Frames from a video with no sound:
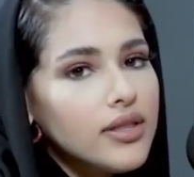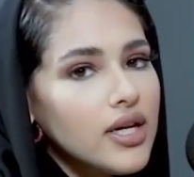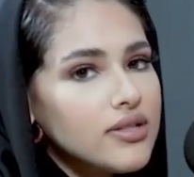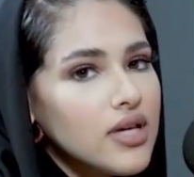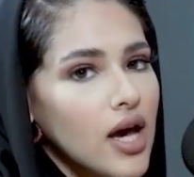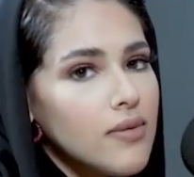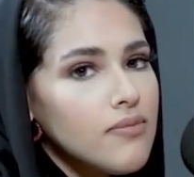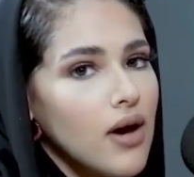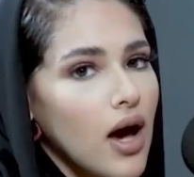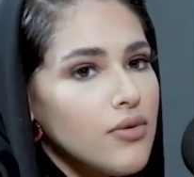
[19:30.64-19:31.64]
at that
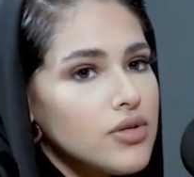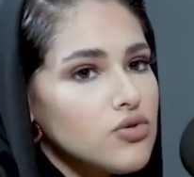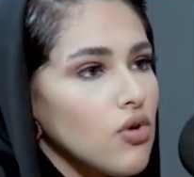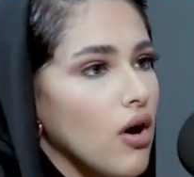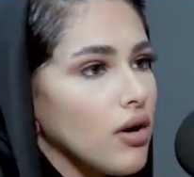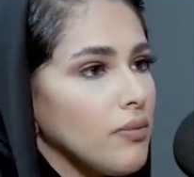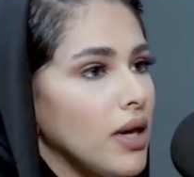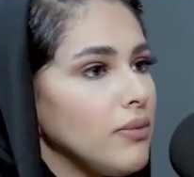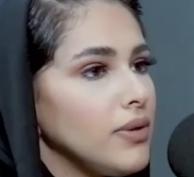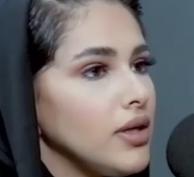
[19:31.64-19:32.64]
time I was wrong.
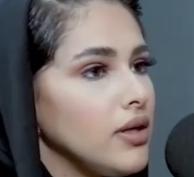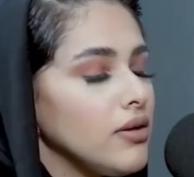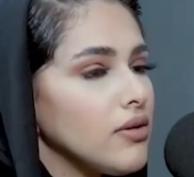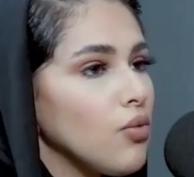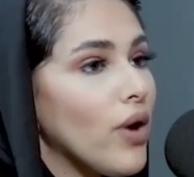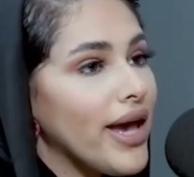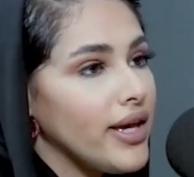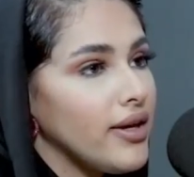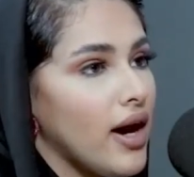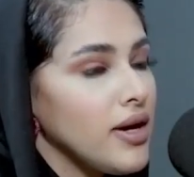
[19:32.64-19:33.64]
Maybe the
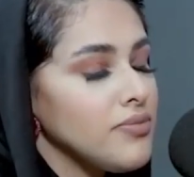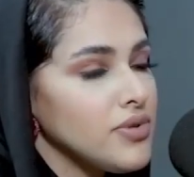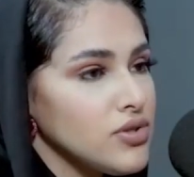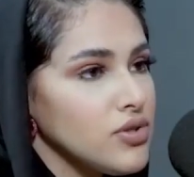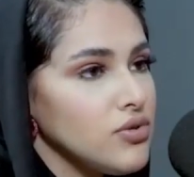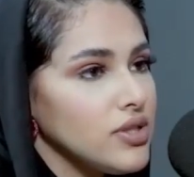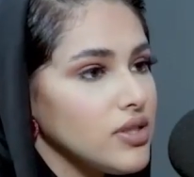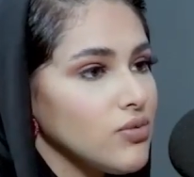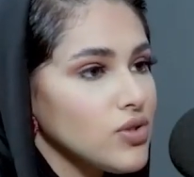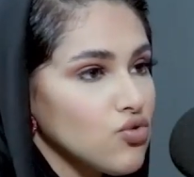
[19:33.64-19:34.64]
way I pursue
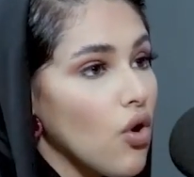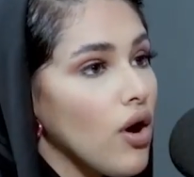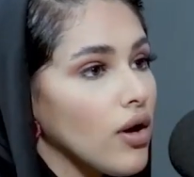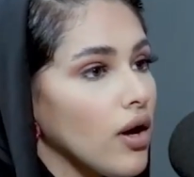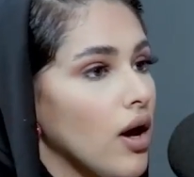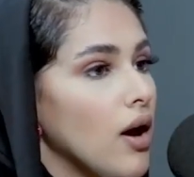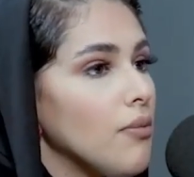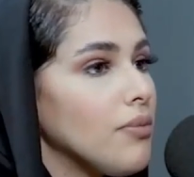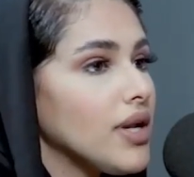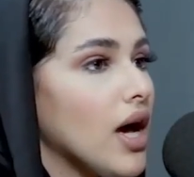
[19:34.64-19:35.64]
it was
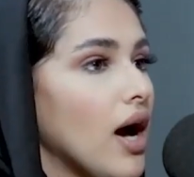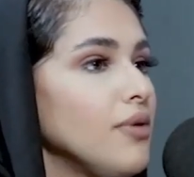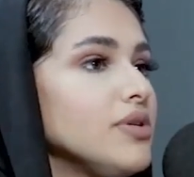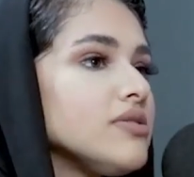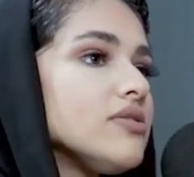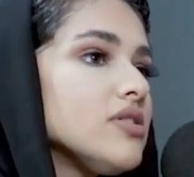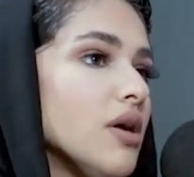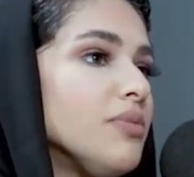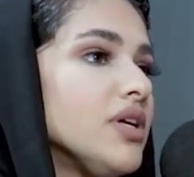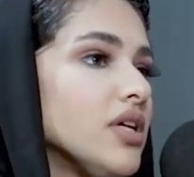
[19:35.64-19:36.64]
wrong. But I was
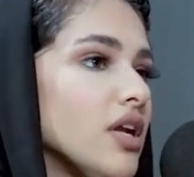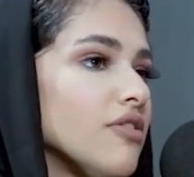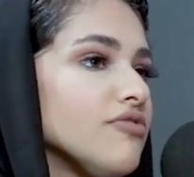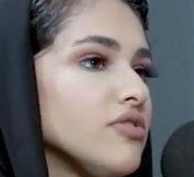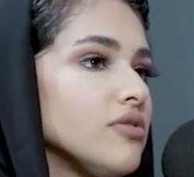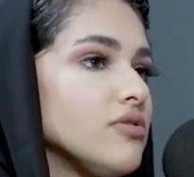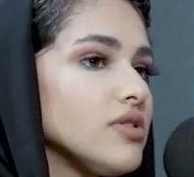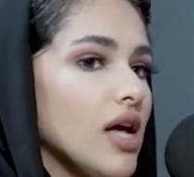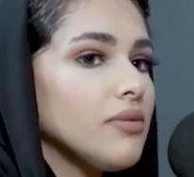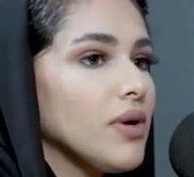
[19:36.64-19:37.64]
stubborn enough to
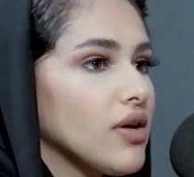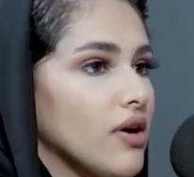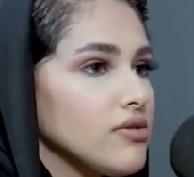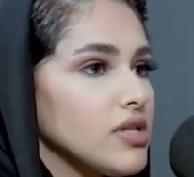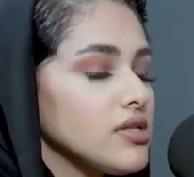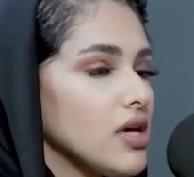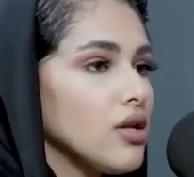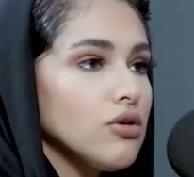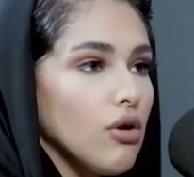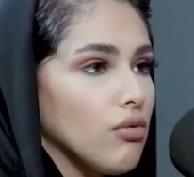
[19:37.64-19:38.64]
stand my grounds and
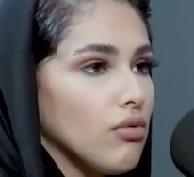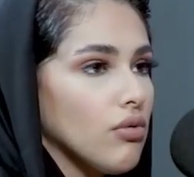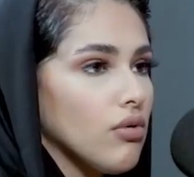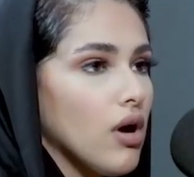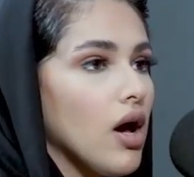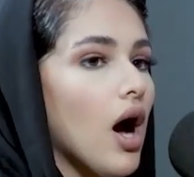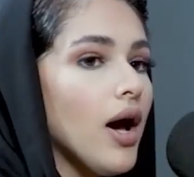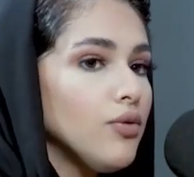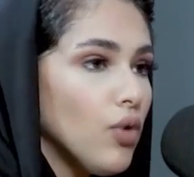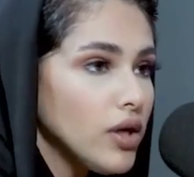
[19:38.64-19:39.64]
say, no,
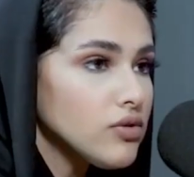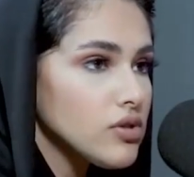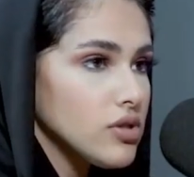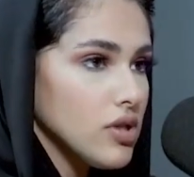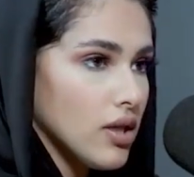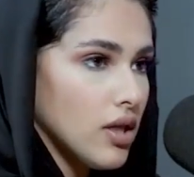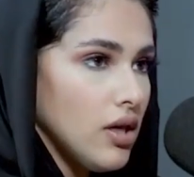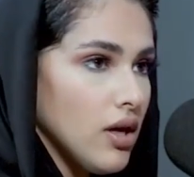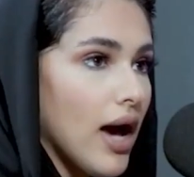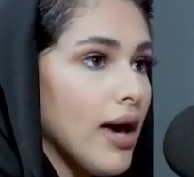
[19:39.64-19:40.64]
I want to
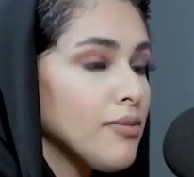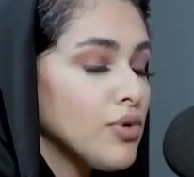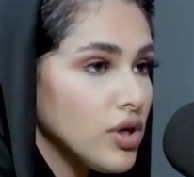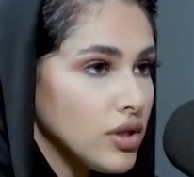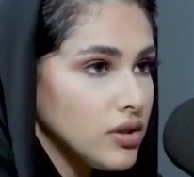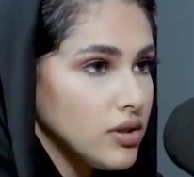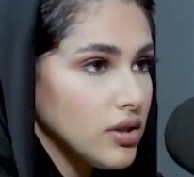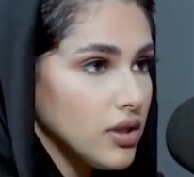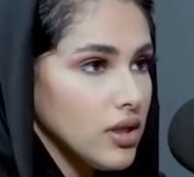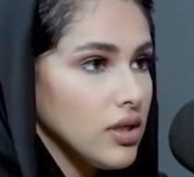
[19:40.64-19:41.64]
study. I am good.
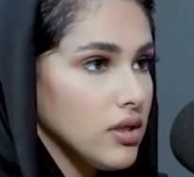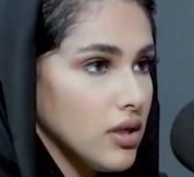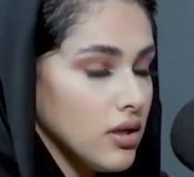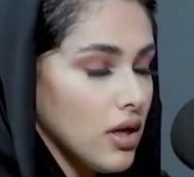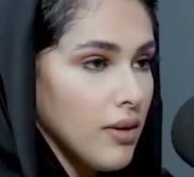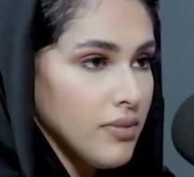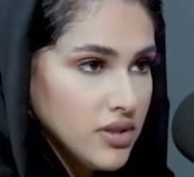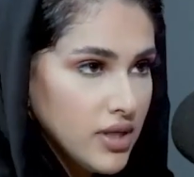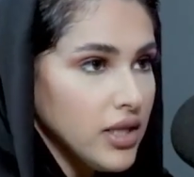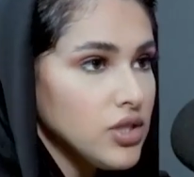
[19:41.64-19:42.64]
I'm
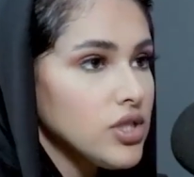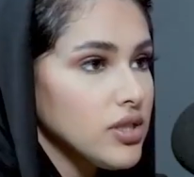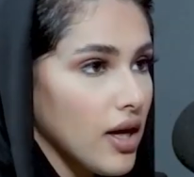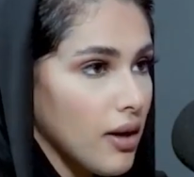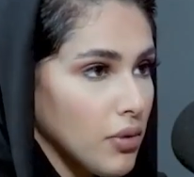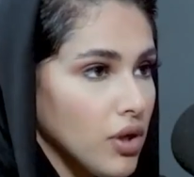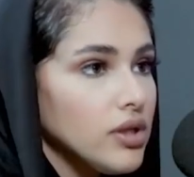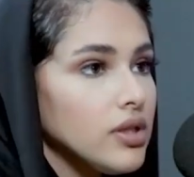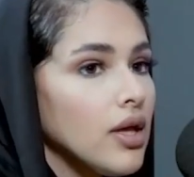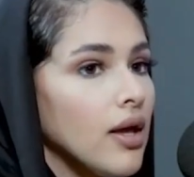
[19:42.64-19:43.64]
intelligent. I am
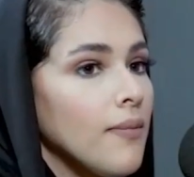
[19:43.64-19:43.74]
good.